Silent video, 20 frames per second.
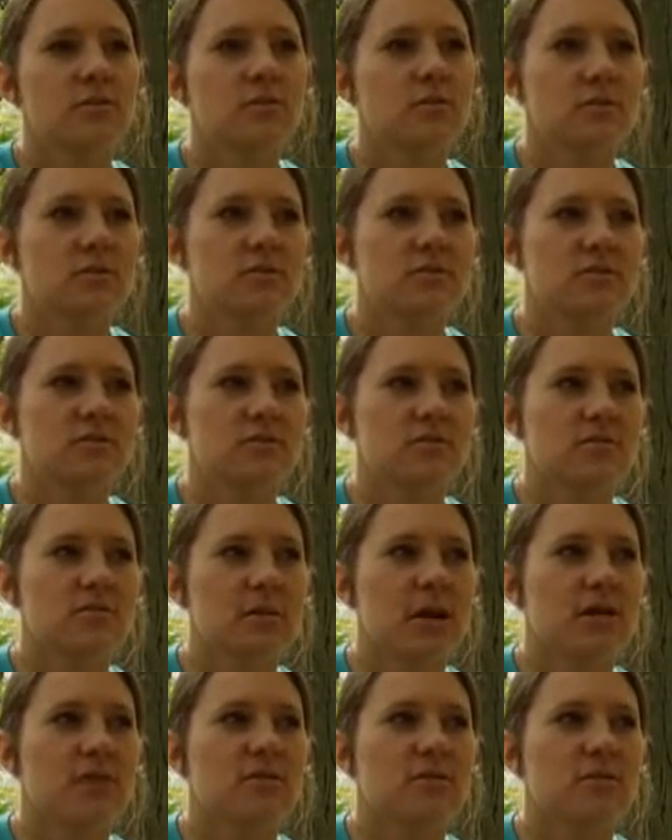coursed
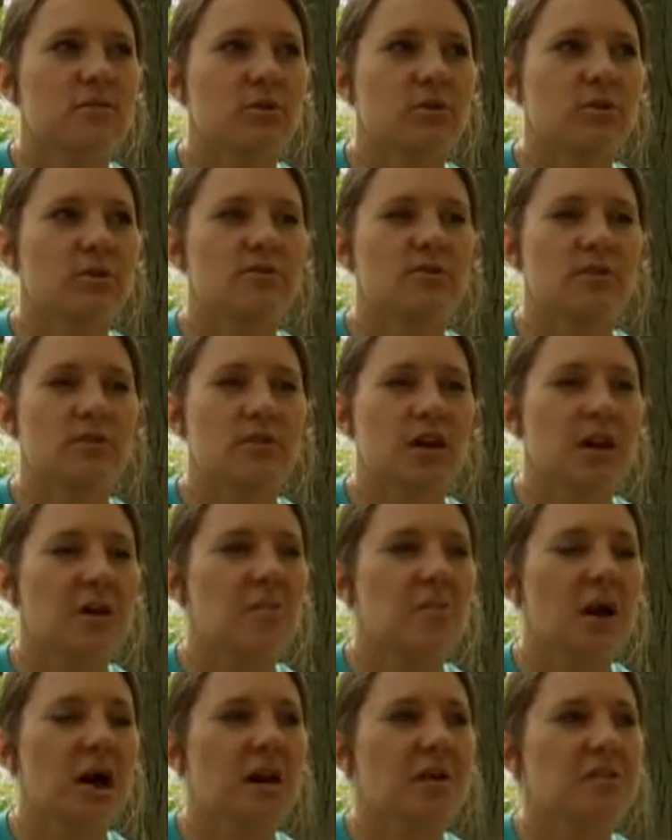throughout the woods for like
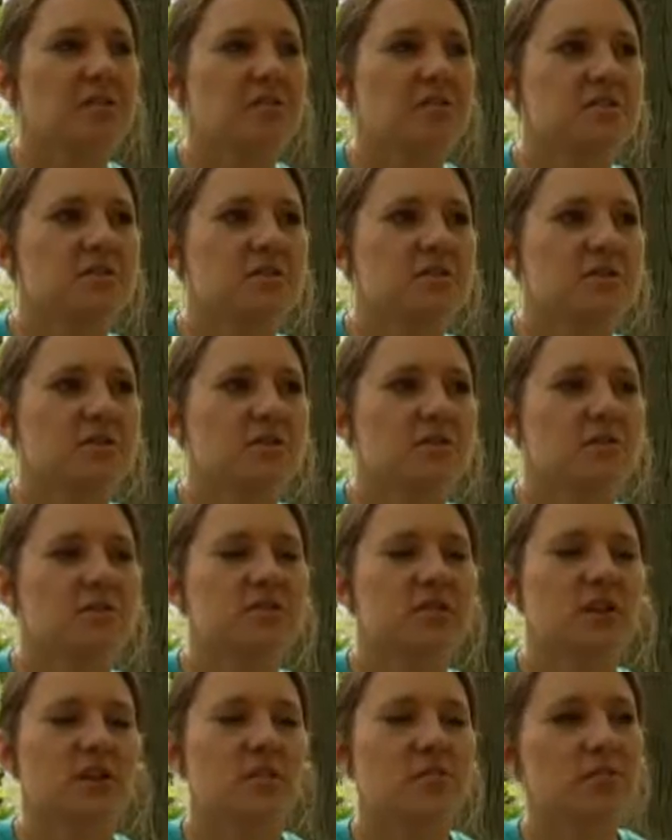a mile or two, it
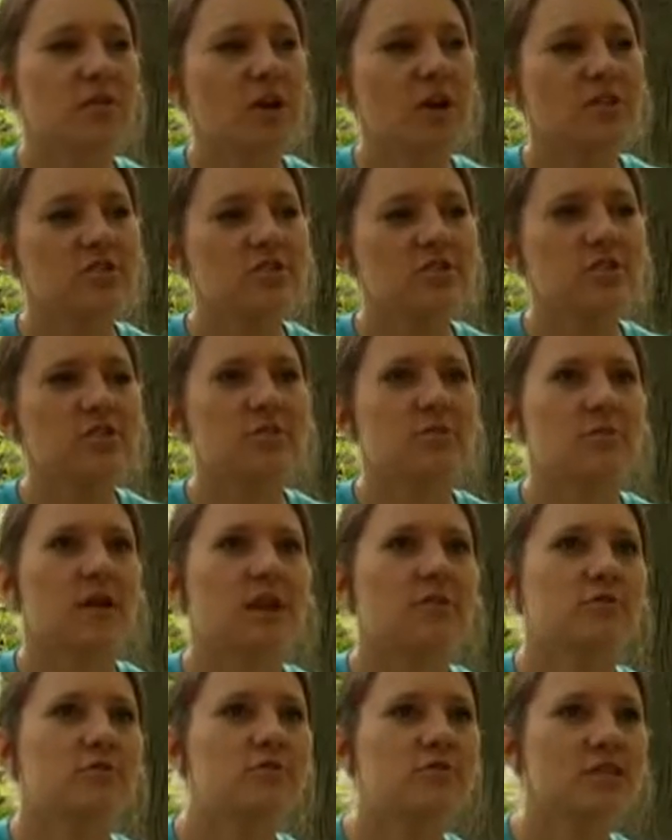goes under branches,
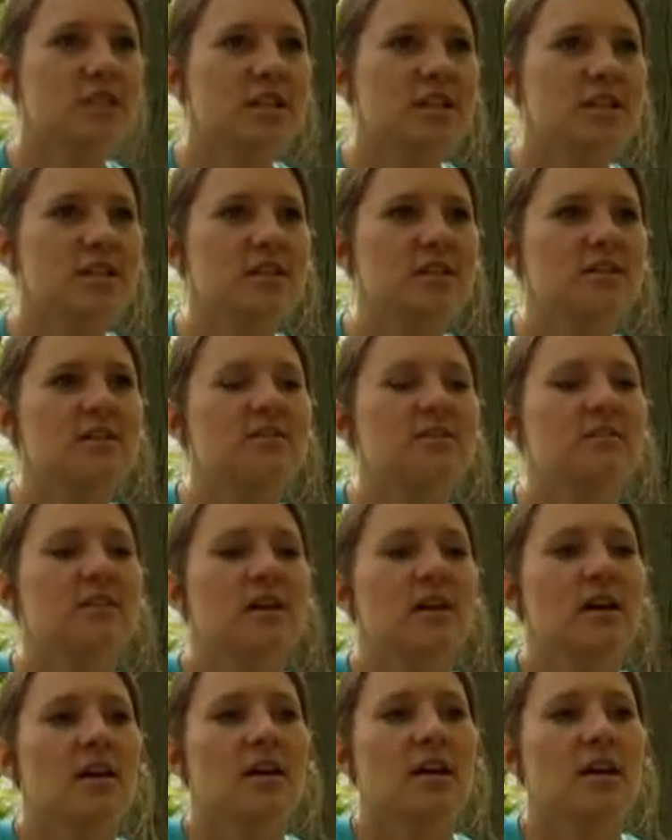around trees.